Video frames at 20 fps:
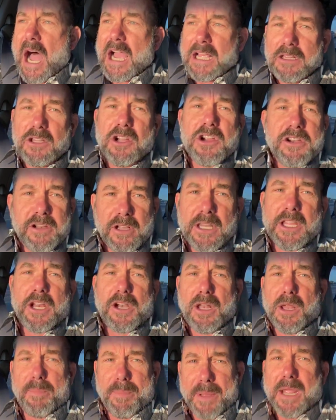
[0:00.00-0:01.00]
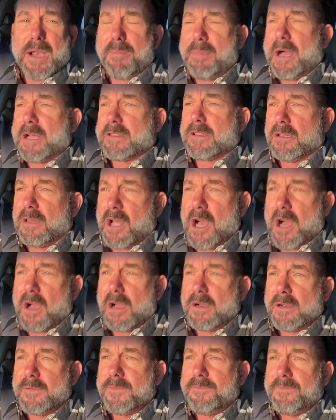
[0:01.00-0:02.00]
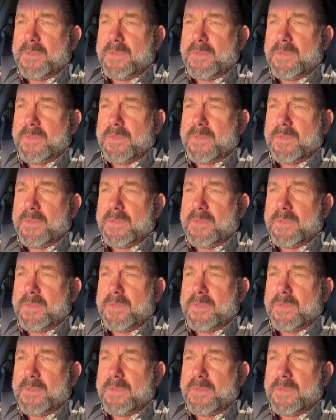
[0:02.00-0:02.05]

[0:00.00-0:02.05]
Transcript: I learned a little bit about the law.